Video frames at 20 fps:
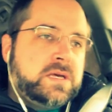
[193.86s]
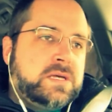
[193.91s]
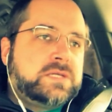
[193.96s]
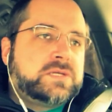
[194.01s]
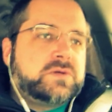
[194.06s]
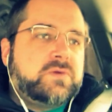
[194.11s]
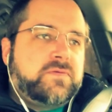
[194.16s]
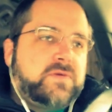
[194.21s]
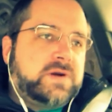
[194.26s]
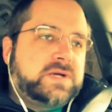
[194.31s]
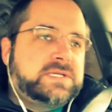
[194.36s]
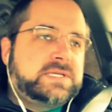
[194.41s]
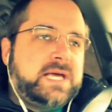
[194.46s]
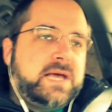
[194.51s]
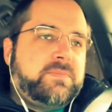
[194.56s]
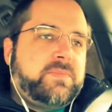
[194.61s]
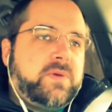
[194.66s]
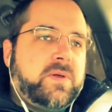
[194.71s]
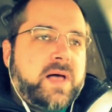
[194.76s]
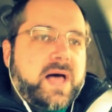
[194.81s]
So, for
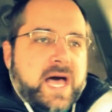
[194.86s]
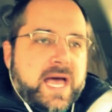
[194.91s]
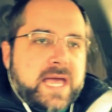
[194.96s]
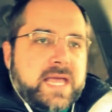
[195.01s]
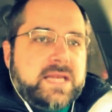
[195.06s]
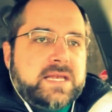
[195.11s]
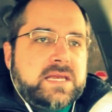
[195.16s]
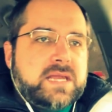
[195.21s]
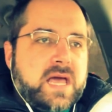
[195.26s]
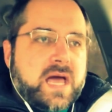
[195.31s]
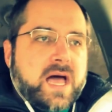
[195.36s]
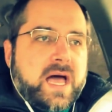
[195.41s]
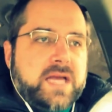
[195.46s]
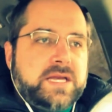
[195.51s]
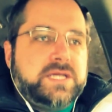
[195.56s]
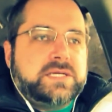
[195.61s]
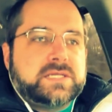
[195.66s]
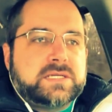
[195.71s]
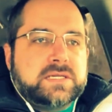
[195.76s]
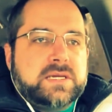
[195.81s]
example, I
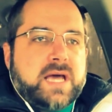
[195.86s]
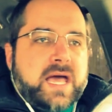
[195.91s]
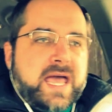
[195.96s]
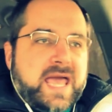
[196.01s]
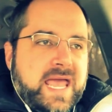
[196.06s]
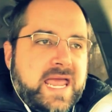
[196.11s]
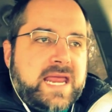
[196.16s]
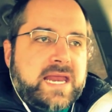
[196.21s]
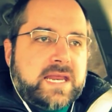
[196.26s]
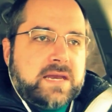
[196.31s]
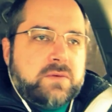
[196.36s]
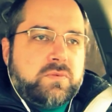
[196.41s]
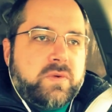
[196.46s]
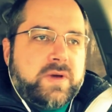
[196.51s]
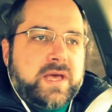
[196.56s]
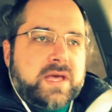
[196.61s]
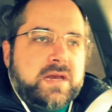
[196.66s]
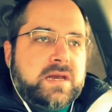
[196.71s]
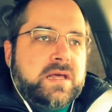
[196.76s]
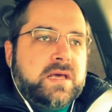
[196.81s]
hate it
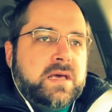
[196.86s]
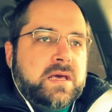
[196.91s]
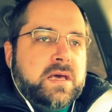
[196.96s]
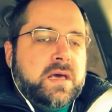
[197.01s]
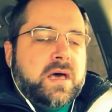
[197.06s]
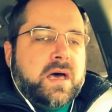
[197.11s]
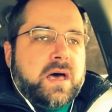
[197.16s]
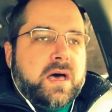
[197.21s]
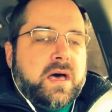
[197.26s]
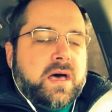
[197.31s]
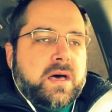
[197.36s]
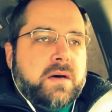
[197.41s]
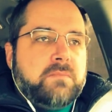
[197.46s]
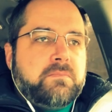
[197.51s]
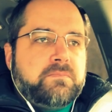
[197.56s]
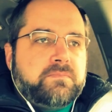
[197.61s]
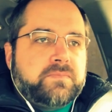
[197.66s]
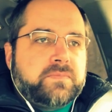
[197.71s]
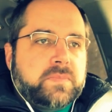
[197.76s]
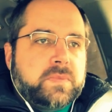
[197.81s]
when
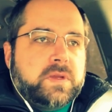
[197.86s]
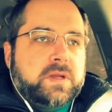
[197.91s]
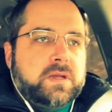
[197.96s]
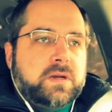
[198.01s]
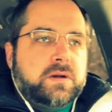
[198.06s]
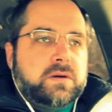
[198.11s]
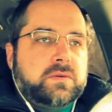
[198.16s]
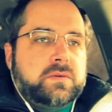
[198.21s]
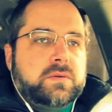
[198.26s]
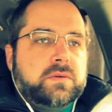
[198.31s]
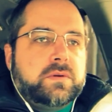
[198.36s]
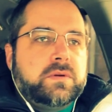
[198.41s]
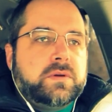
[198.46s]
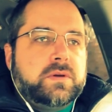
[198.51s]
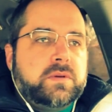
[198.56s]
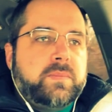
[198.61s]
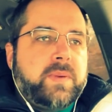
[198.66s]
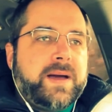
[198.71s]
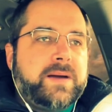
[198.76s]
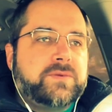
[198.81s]
PowerShell.
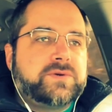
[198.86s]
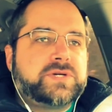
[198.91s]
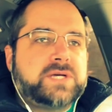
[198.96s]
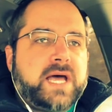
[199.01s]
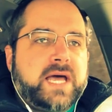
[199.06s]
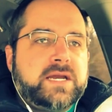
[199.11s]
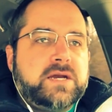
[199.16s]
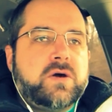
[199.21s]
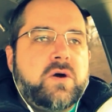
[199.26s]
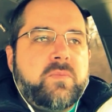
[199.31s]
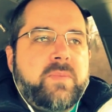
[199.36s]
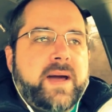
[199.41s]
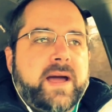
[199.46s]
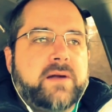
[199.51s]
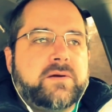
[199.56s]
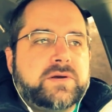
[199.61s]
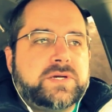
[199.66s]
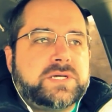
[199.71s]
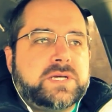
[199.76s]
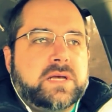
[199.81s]
I know
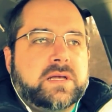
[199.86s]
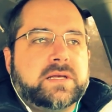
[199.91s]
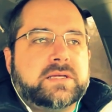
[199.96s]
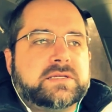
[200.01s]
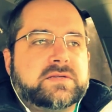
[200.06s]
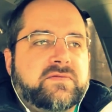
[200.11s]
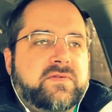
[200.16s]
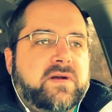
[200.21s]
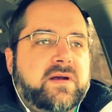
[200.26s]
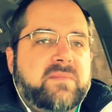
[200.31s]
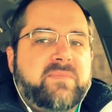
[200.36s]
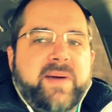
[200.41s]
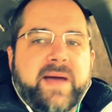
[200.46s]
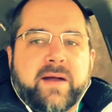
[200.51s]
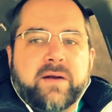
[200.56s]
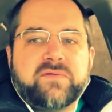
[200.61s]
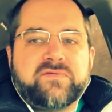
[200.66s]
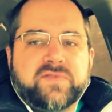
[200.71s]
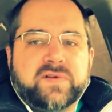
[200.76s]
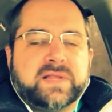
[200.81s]
PowerShell is a very
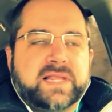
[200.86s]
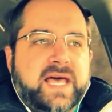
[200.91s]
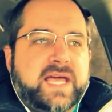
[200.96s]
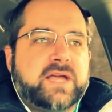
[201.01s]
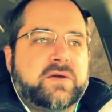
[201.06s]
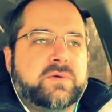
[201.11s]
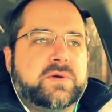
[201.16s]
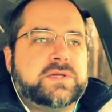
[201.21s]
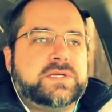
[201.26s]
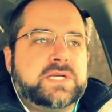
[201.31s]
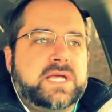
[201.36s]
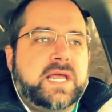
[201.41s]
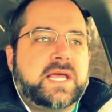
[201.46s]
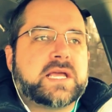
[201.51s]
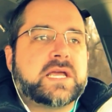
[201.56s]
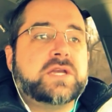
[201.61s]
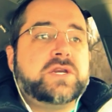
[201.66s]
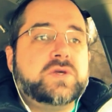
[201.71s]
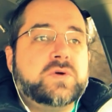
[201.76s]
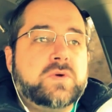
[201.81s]
powerful language, and
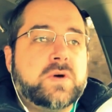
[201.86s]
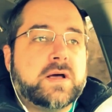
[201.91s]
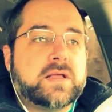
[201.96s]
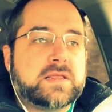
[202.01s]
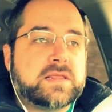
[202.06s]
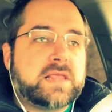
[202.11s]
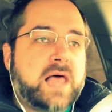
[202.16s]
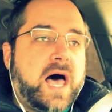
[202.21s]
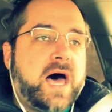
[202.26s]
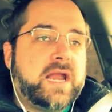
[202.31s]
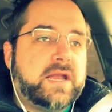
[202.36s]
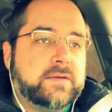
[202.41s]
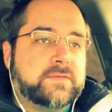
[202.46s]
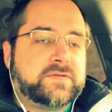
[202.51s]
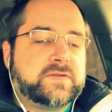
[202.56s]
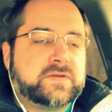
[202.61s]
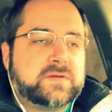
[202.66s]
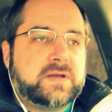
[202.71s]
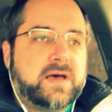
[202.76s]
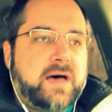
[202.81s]
it can do a lot of
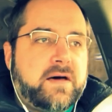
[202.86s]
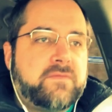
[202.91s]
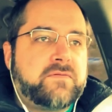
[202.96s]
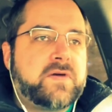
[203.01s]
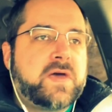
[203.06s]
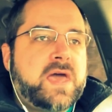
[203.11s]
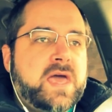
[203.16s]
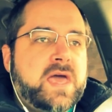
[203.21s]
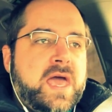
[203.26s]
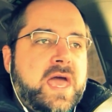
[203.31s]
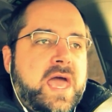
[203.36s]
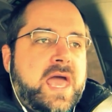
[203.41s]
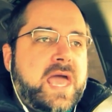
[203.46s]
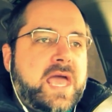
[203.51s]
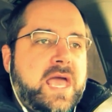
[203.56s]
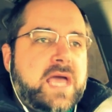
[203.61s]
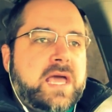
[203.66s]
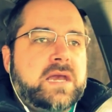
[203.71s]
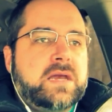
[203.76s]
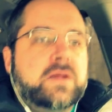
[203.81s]
stuff.
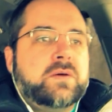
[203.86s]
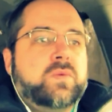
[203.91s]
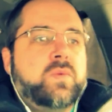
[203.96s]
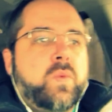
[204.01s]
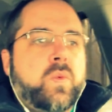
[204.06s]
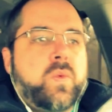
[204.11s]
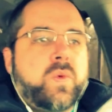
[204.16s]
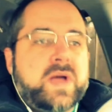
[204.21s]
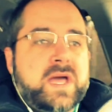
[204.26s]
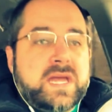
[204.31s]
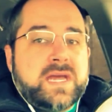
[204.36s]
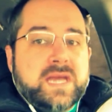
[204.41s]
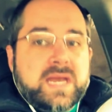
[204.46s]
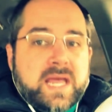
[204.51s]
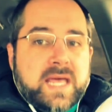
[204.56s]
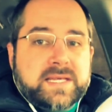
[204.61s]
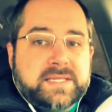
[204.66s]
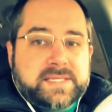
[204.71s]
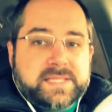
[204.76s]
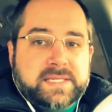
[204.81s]
And when
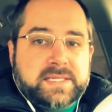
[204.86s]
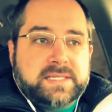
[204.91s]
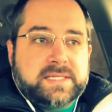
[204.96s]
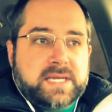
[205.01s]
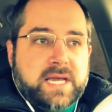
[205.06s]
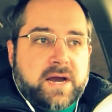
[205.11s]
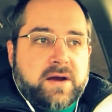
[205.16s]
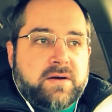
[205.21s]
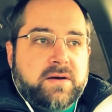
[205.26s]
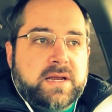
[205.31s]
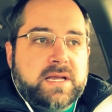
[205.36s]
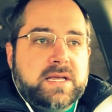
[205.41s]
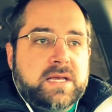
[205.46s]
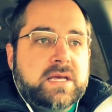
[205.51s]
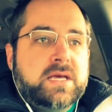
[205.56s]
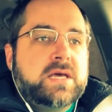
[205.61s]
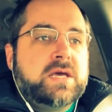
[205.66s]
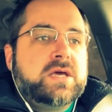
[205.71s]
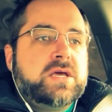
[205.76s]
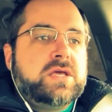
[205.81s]
necessary,
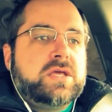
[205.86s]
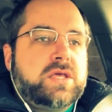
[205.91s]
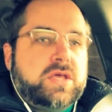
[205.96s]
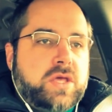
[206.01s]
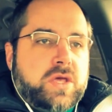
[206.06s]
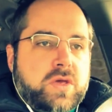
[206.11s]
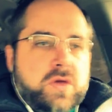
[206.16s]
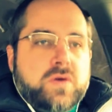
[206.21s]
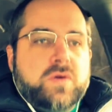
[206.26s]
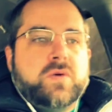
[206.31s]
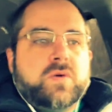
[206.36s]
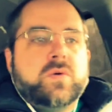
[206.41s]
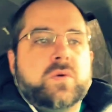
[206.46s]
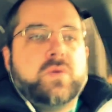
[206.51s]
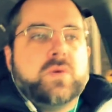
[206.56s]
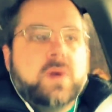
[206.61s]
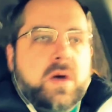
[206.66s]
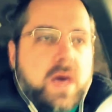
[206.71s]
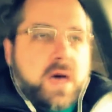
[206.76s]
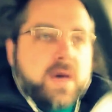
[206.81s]

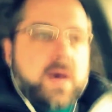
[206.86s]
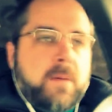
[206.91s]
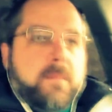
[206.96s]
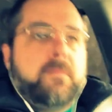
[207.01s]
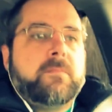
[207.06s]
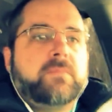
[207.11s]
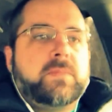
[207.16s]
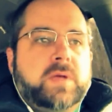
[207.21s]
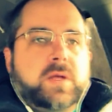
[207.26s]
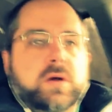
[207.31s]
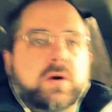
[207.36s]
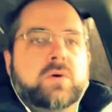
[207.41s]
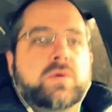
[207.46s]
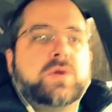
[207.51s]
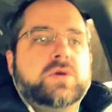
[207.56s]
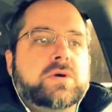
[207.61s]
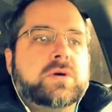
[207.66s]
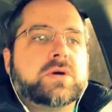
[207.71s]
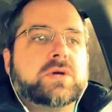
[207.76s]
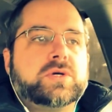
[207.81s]
you
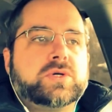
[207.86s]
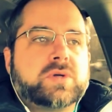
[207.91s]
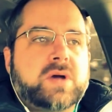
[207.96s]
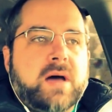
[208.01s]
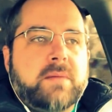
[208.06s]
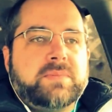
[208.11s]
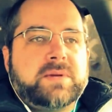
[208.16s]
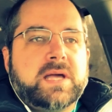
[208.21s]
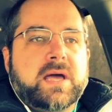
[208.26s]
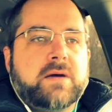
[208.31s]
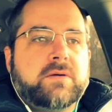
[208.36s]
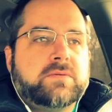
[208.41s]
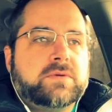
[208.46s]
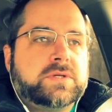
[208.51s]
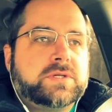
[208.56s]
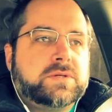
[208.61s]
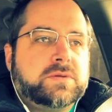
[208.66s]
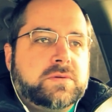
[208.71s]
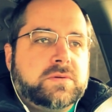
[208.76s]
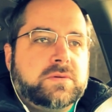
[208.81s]
can drop
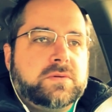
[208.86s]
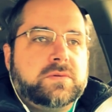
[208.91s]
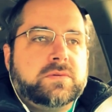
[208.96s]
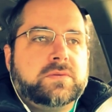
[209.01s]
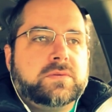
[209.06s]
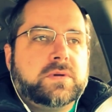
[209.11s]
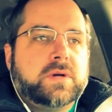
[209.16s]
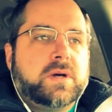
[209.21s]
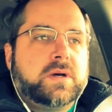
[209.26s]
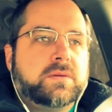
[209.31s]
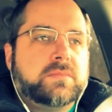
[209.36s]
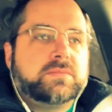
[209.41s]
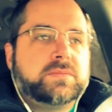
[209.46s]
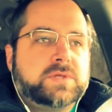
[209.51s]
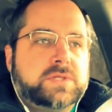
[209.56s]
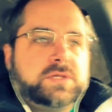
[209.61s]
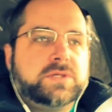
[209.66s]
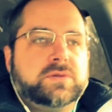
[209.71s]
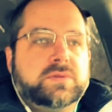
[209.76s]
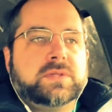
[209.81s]
down to
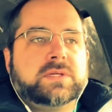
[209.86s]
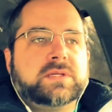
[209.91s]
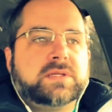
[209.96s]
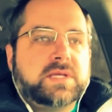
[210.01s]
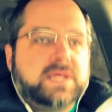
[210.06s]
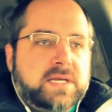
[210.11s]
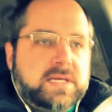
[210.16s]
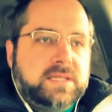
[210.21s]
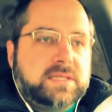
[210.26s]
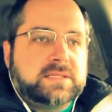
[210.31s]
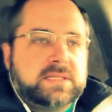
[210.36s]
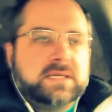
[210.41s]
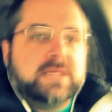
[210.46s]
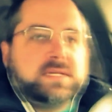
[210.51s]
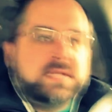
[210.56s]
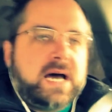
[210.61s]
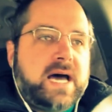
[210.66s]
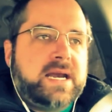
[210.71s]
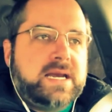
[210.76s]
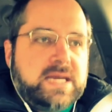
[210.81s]
doing things
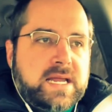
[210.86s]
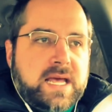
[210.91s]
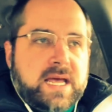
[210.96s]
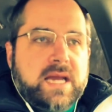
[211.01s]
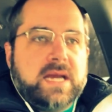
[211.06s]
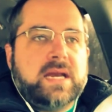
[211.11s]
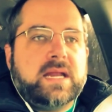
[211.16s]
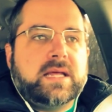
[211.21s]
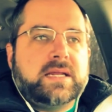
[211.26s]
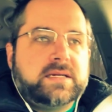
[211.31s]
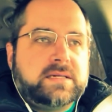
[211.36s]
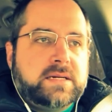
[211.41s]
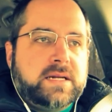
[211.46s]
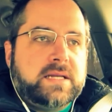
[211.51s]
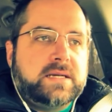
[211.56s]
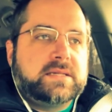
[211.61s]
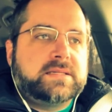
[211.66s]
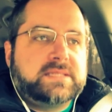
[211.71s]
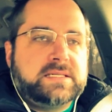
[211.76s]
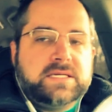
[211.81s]
in .NET
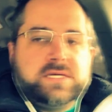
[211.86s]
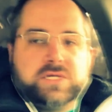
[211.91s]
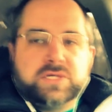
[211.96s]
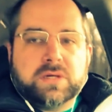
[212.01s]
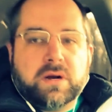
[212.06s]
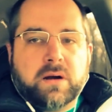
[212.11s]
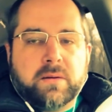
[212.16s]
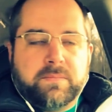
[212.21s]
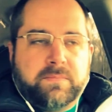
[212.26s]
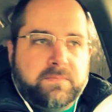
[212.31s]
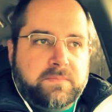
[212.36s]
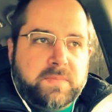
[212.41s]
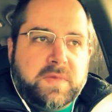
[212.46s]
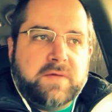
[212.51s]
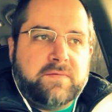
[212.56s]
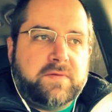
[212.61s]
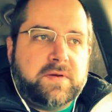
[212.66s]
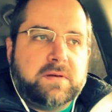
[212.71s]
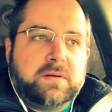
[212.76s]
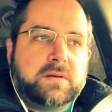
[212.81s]
and C#
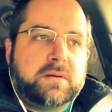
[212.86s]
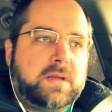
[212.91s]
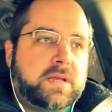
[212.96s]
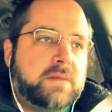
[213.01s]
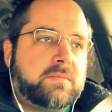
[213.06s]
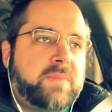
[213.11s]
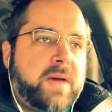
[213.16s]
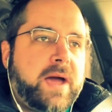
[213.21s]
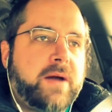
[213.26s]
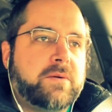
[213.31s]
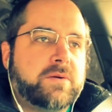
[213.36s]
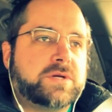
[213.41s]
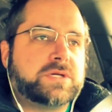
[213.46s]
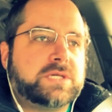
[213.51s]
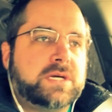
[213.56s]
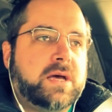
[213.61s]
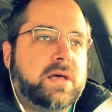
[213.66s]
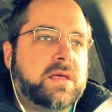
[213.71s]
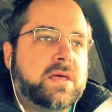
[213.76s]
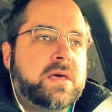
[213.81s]
even in
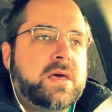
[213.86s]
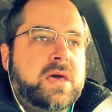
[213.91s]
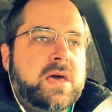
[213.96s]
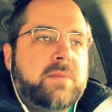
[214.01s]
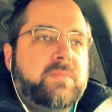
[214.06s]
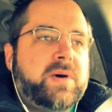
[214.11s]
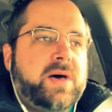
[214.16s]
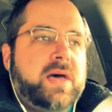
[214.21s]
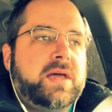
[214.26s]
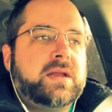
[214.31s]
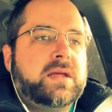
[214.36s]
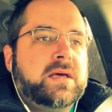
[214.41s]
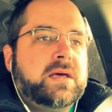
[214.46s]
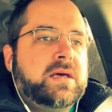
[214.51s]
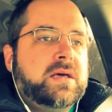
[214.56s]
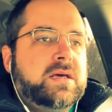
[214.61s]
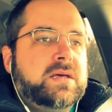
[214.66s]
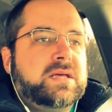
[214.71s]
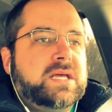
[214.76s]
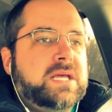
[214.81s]
PowerShell. But
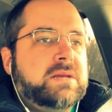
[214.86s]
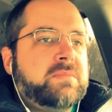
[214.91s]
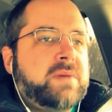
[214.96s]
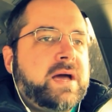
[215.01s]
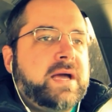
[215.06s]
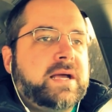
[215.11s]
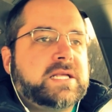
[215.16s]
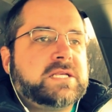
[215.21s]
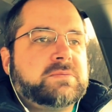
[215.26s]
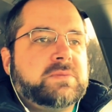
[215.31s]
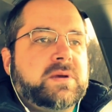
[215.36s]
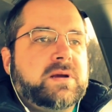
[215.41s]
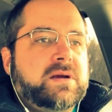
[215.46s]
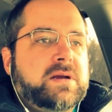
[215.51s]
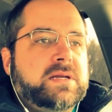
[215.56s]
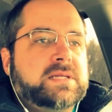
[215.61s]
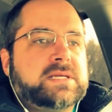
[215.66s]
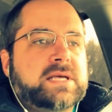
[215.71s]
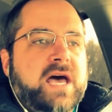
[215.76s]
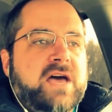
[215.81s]
in my
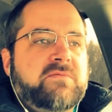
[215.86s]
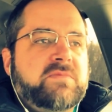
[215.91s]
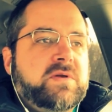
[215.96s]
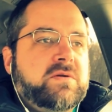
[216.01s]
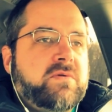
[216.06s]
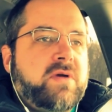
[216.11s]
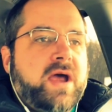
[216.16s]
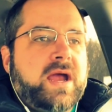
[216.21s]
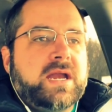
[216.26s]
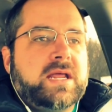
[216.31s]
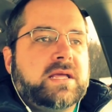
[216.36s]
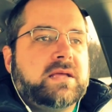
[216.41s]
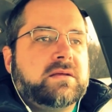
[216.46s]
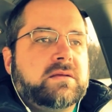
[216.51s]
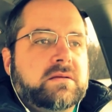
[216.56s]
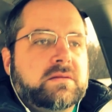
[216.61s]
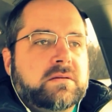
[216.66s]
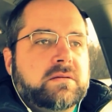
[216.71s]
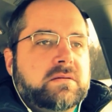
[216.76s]
experience, I've been writing